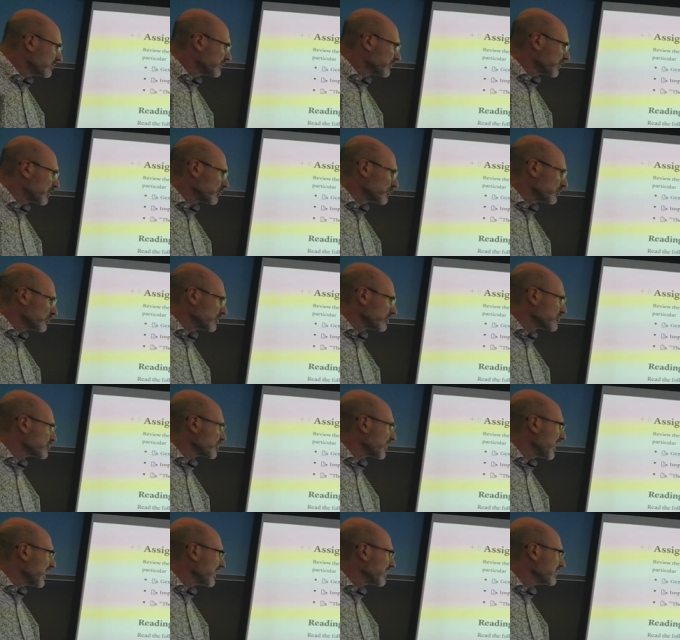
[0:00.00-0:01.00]
from Google
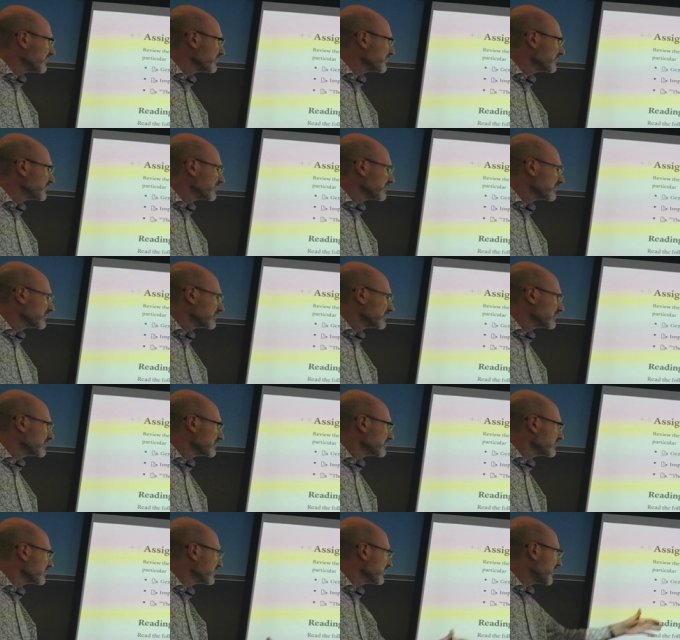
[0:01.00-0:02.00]
Drive.
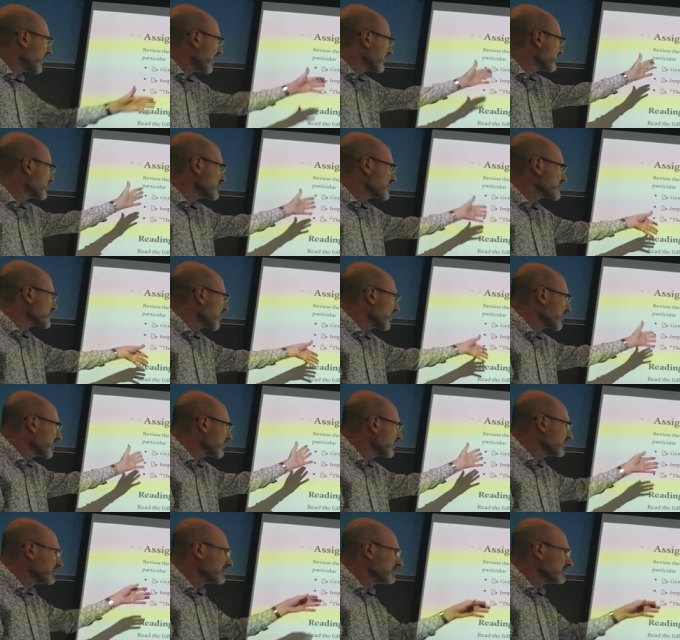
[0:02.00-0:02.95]
The others are